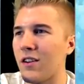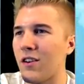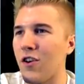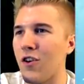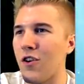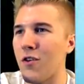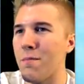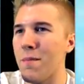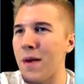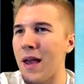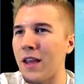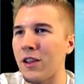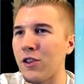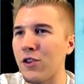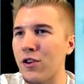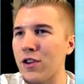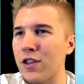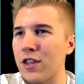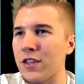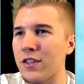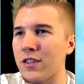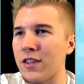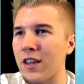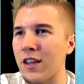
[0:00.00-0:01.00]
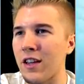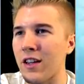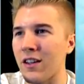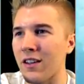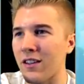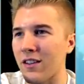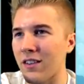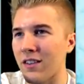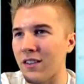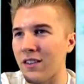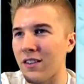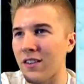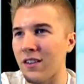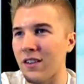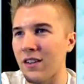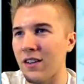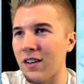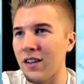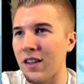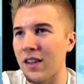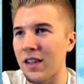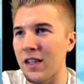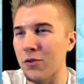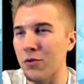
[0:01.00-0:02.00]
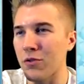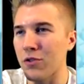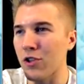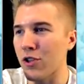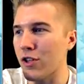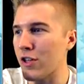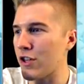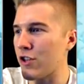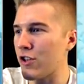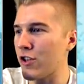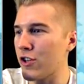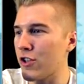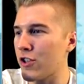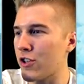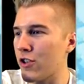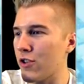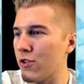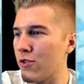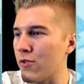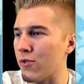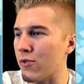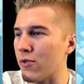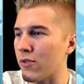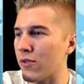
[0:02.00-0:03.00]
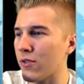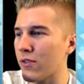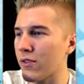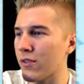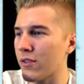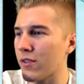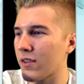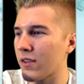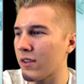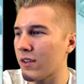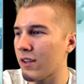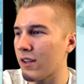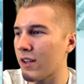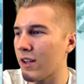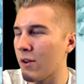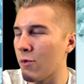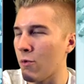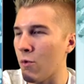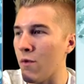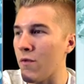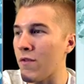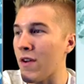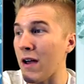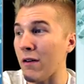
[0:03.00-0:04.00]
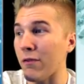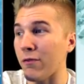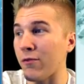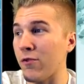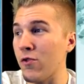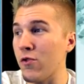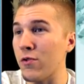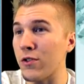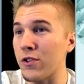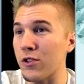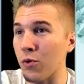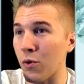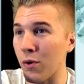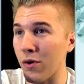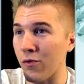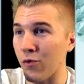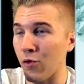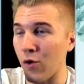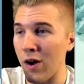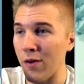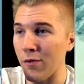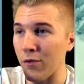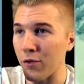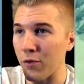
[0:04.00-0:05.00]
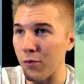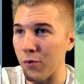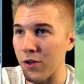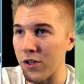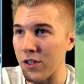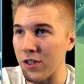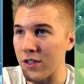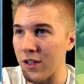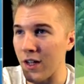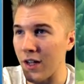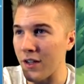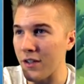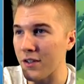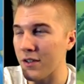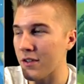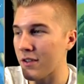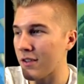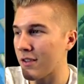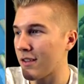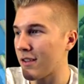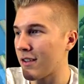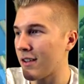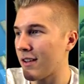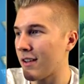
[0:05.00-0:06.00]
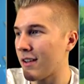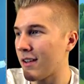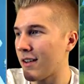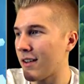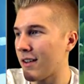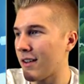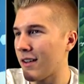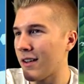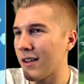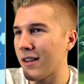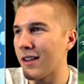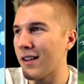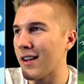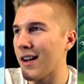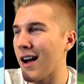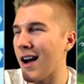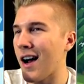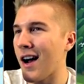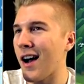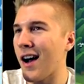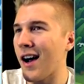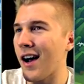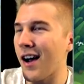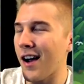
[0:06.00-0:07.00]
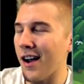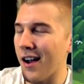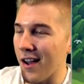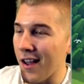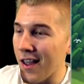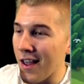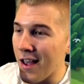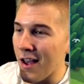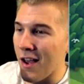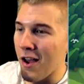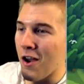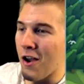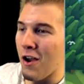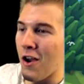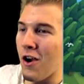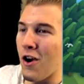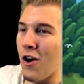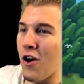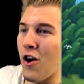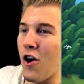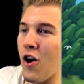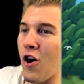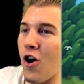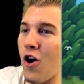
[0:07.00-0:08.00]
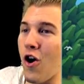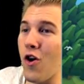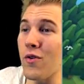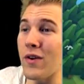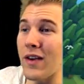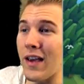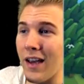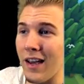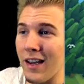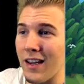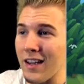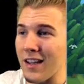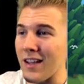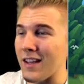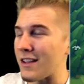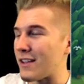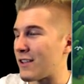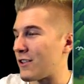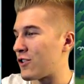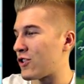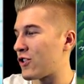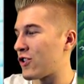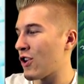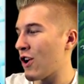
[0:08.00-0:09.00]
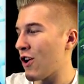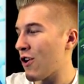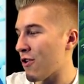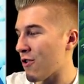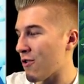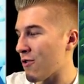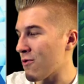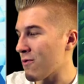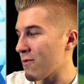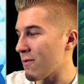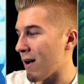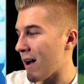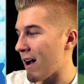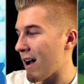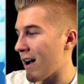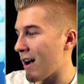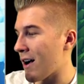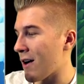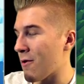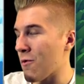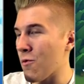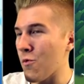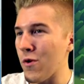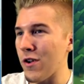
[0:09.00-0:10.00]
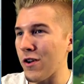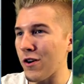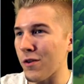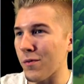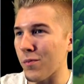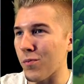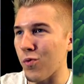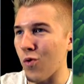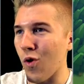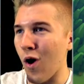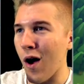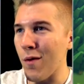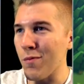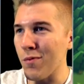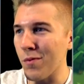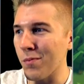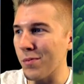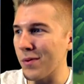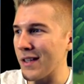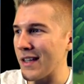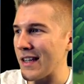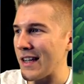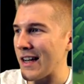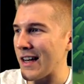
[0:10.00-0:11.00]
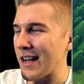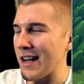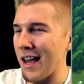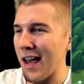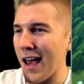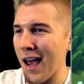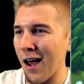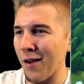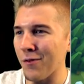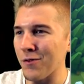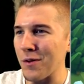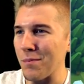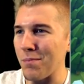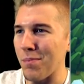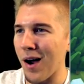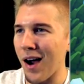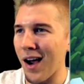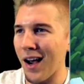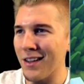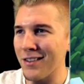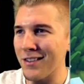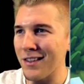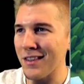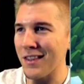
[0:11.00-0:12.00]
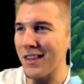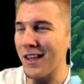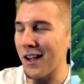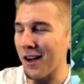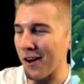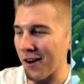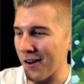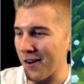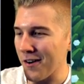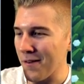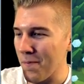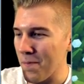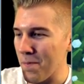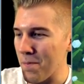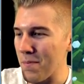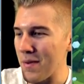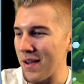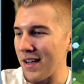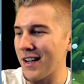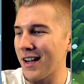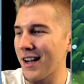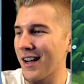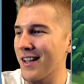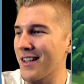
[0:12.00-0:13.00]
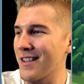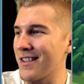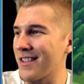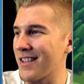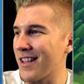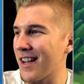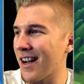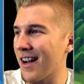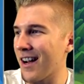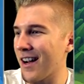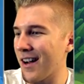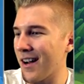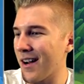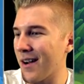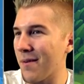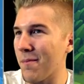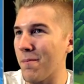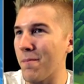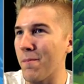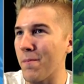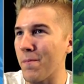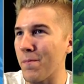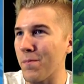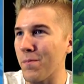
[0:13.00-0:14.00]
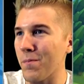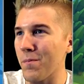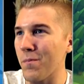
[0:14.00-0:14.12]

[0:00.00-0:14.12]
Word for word: Oh man, look at this thing. This was looking good too. We've got food stored forever, which is nice. Uh, okay, so uh, we're probably gonna have to pause it there because um,